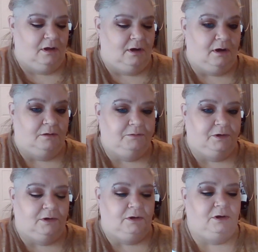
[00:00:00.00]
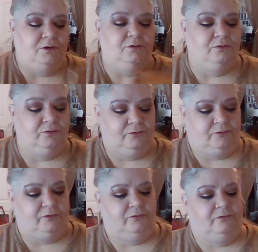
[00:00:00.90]
And I'm going to
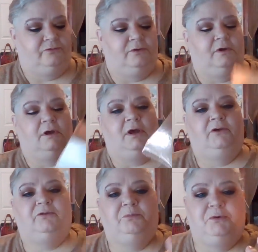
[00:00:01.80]
use, this is the Ace